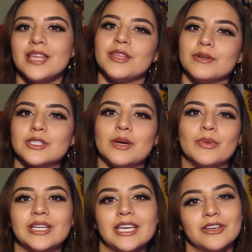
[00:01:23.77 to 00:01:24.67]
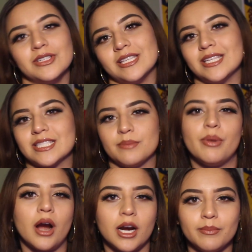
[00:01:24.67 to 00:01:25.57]
there was someone killed in this
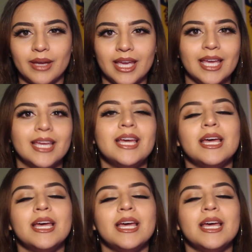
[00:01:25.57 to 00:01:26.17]
apartment,